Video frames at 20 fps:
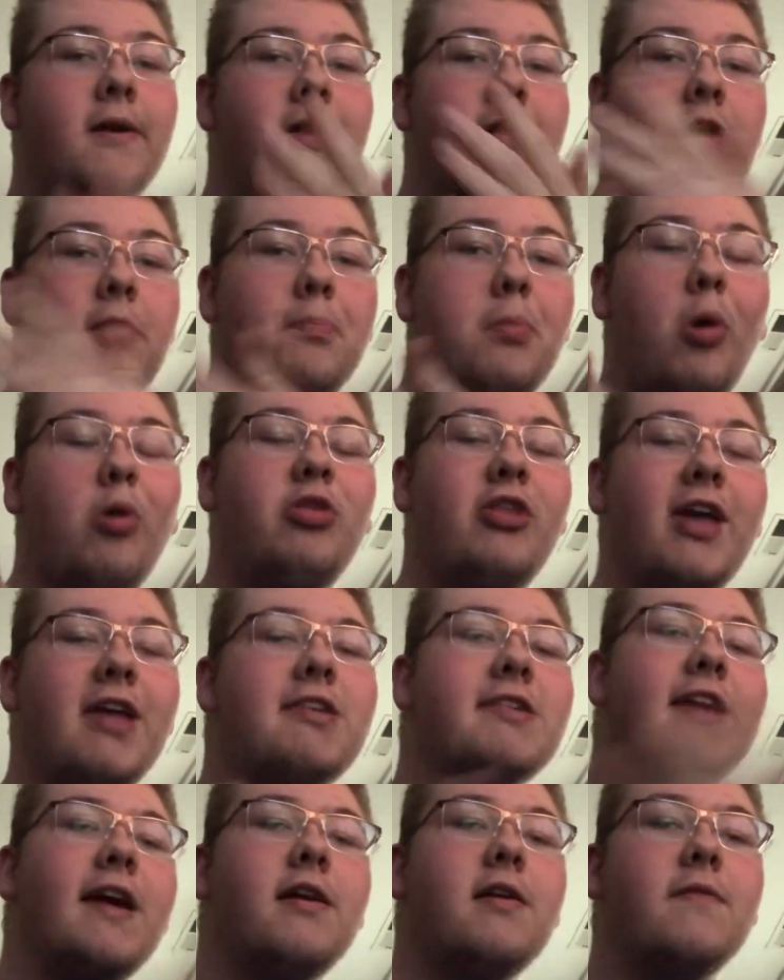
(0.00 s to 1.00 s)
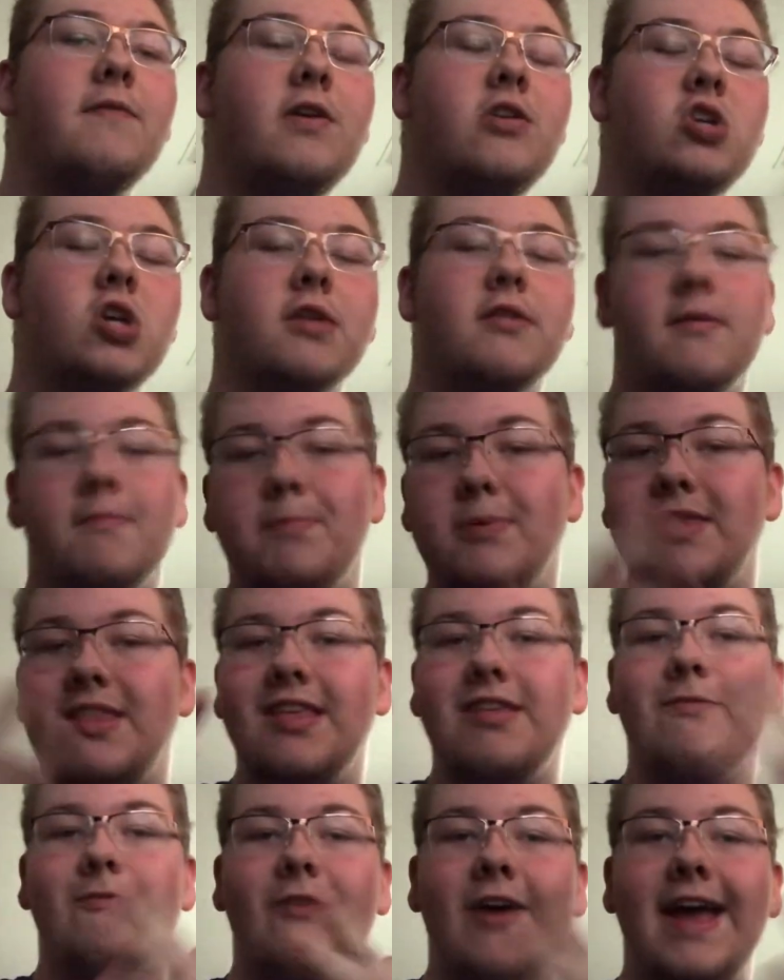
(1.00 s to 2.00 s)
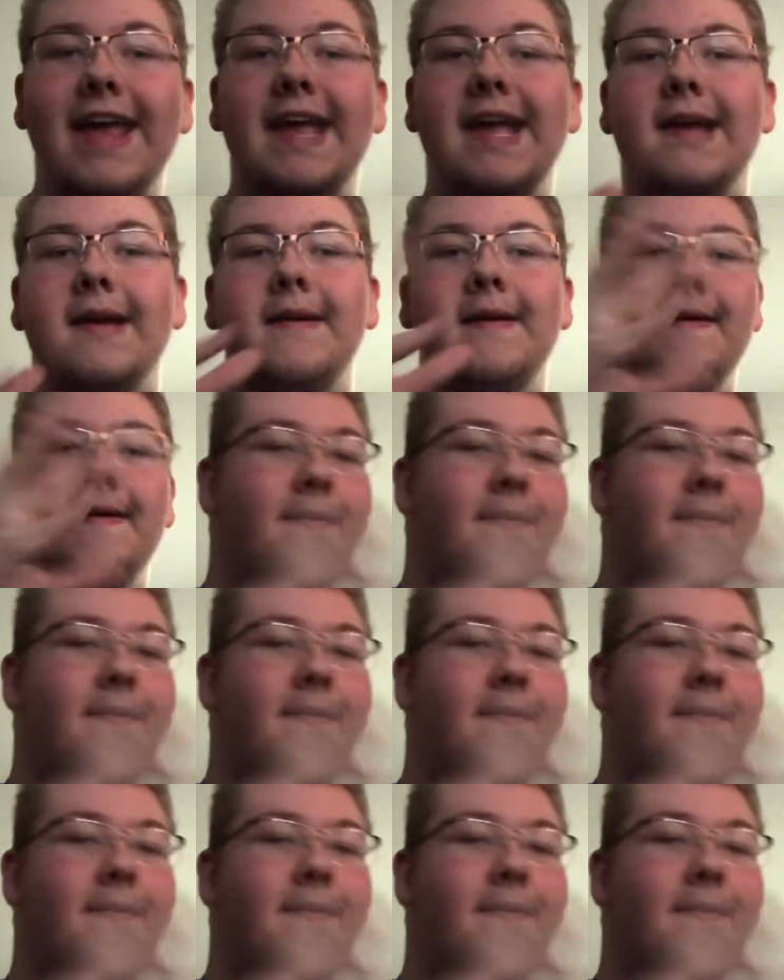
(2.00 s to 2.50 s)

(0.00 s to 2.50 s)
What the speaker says: They're both not scared of each other. But this fight